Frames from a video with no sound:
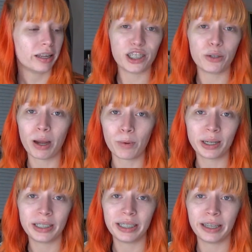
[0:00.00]
I just knew I
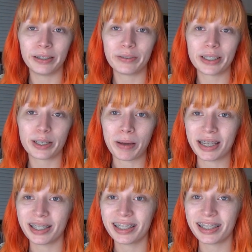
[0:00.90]
wanted to give some
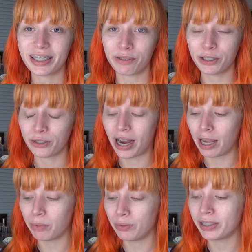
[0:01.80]
Essence stuff a
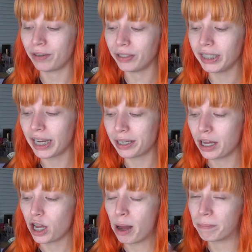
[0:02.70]
try, but it was definitely like